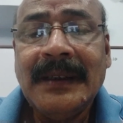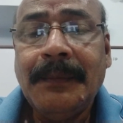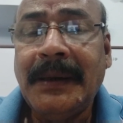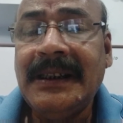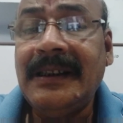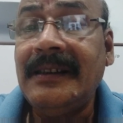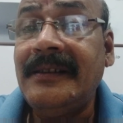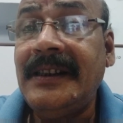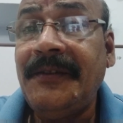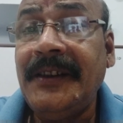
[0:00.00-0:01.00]
but it is
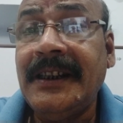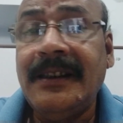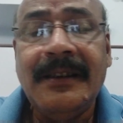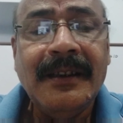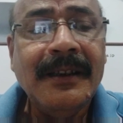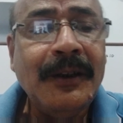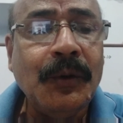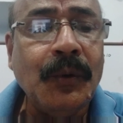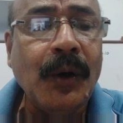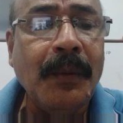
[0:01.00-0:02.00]
difficult
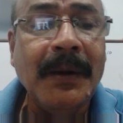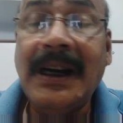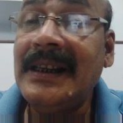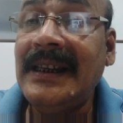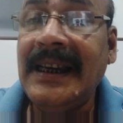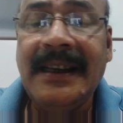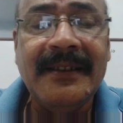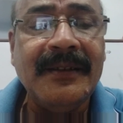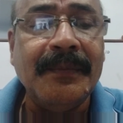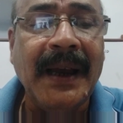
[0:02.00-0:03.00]
to rob a
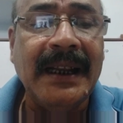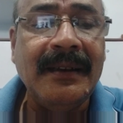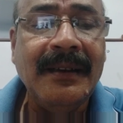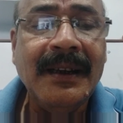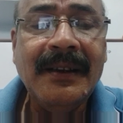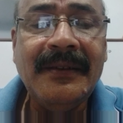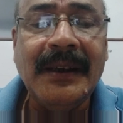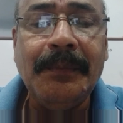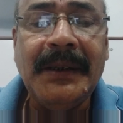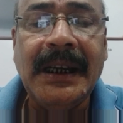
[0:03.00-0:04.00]
careless man.
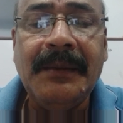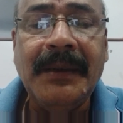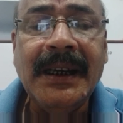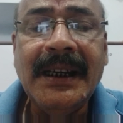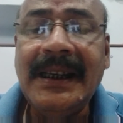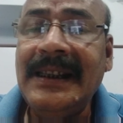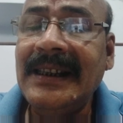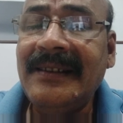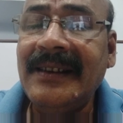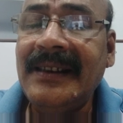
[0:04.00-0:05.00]
Sometimes he
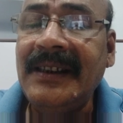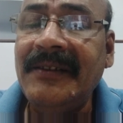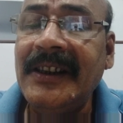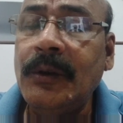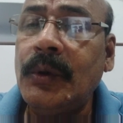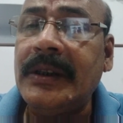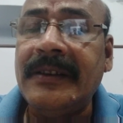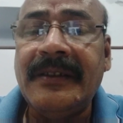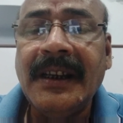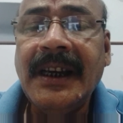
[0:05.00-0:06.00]
doesn't even
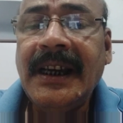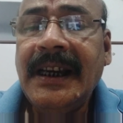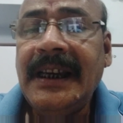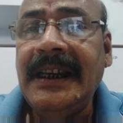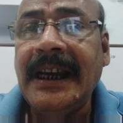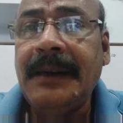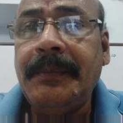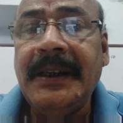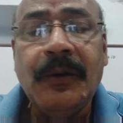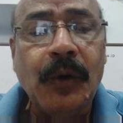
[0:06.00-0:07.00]
notice he had
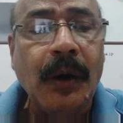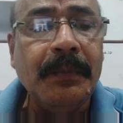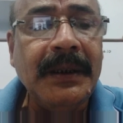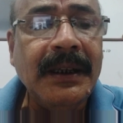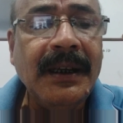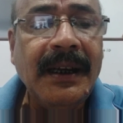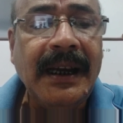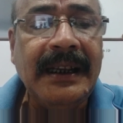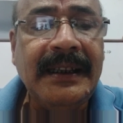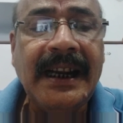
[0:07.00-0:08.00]
been robbed,
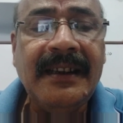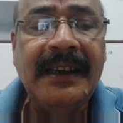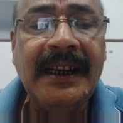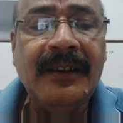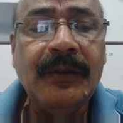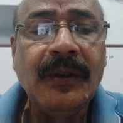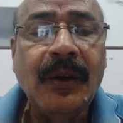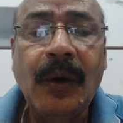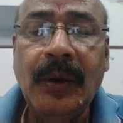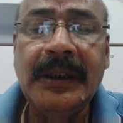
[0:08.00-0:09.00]
and that takes
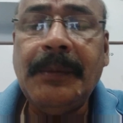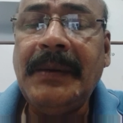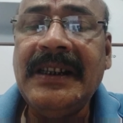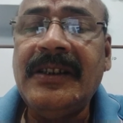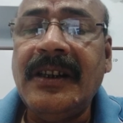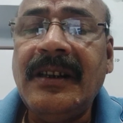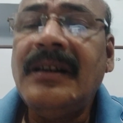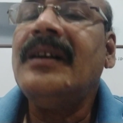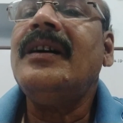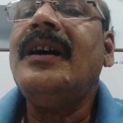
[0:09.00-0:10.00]
all the pleasure
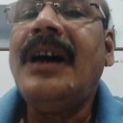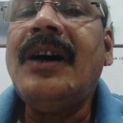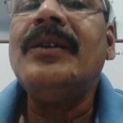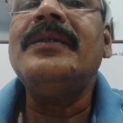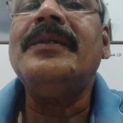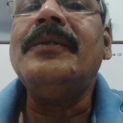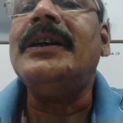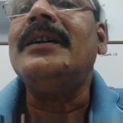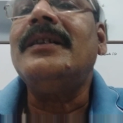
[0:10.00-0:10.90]
out of the work.